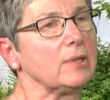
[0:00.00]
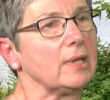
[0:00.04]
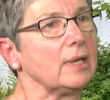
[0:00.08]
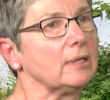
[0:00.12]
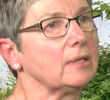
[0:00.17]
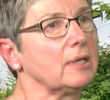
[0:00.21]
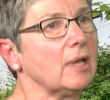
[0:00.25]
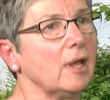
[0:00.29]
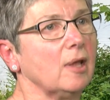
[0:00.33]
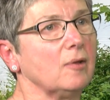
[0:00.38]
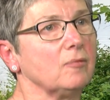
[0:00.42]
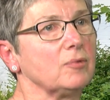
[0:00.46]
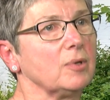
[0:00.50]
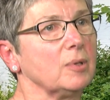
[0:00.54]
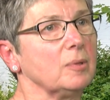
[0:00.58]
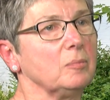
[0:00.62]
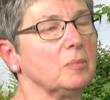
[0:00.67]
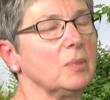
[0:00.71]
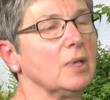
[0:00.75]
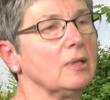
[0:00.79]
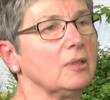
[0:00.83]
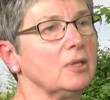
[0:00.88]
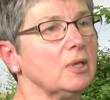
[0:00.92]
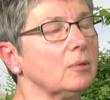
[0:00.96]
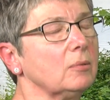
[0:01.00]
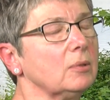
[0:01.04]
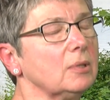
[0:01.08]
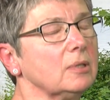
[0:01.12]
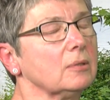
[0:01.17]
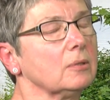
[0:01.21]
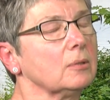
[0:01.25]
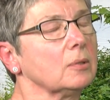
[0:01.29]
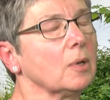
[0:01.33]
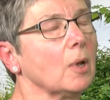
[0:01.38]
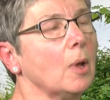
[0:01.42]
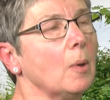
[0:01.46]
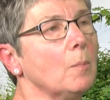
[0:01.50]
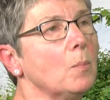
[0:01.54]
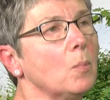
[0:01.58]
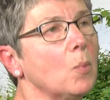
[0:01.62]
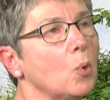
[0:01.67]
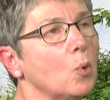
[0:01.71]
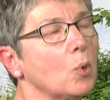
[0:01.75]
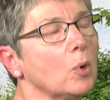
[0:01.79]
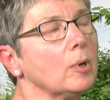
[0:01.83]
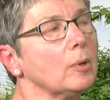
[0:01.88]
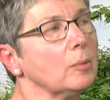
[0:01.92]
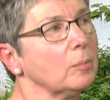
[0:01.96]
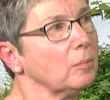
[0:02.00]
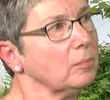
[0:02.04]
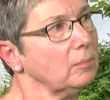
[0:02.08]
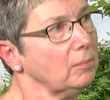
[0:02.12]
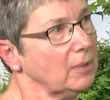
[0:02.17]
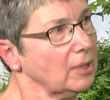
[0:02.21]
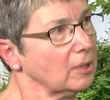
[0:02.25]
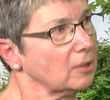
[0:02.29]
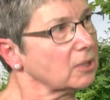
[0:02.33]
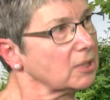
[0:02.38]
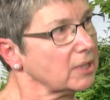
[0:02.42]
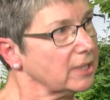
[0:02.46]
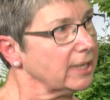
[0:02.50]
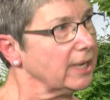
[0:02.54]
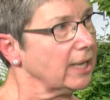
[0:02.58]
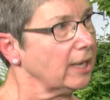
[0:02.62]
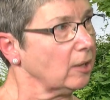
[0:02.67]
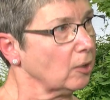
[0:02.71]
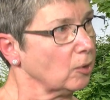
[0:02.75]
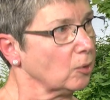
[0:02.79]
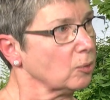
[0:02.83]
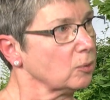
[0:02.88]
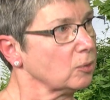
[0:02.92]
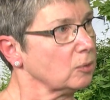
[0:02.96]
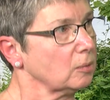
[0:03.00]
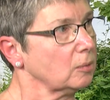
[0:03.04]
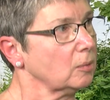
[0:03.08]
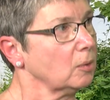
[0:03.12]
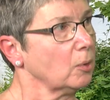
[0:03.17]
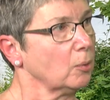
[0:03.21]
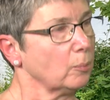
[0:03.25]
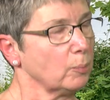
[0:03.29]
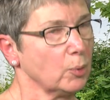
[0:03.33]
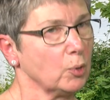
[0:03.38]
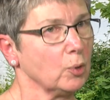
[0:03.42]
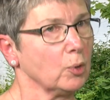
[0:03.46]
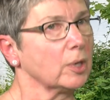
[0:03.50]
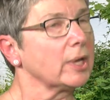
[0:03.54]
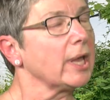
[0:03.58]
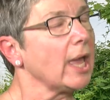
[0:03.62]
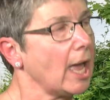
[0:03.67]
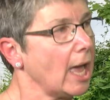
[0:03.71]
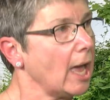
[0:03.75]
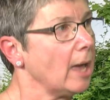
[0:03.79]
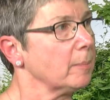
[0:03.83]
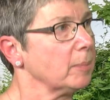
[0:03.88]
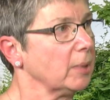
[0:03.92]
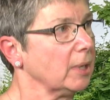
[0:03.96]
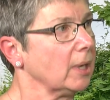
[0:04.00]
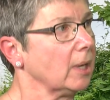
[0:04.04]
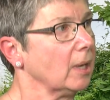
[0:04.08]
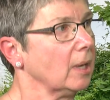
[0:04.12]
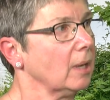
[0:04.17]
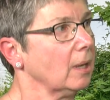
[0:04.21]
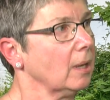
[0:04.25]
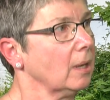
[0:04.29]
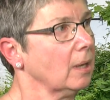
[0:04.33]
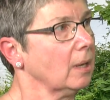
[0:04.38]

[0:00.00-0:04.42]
that time frame, there were more millionaires per capita